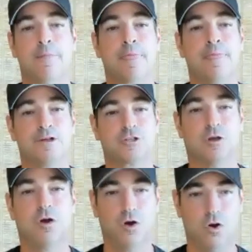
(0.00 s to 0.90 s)
there's a
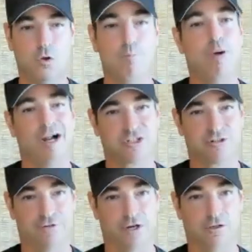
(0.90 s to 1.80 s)
whole bunch of
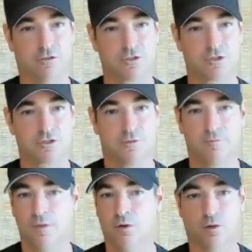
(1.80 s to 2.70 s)
folks
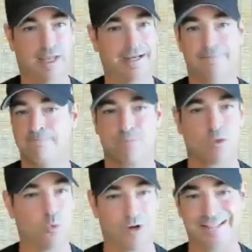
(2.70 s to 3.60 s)
who are like,
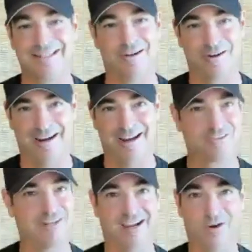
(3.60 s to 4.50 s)
we're not selling our house
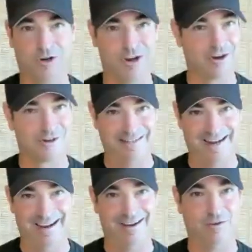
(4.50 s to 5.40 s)
now, we're hunkered
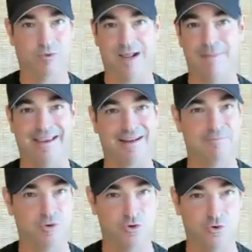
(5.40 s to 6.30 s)
down, we're not making a
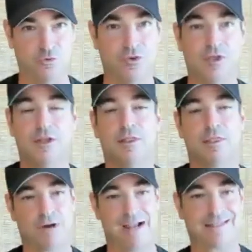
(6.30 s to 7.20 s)
move. The
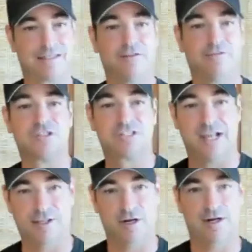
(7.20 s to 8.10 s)
process of
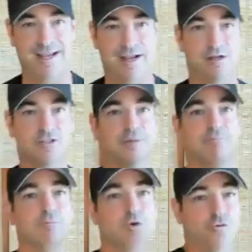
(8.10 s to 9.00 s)
selling our house and
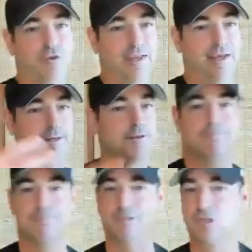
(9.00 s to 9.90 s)
moving, and
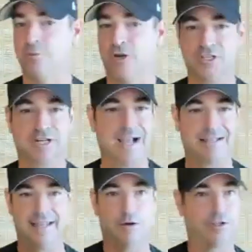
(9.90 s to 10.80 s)
it's gonna put us in
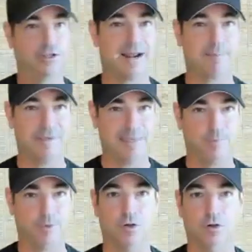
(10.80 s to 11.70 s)
contact with a lot of
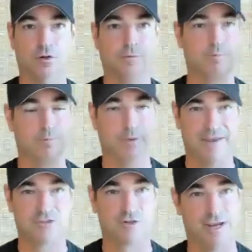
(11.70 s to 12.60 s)
people.
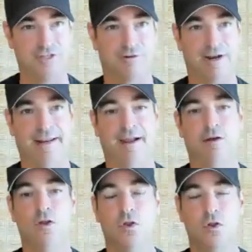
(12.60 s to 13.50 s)
Life's crazy right
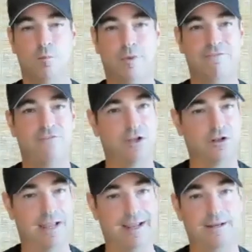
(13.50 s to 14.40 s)
now. But I feel
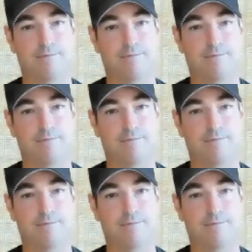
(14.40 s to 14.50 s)
like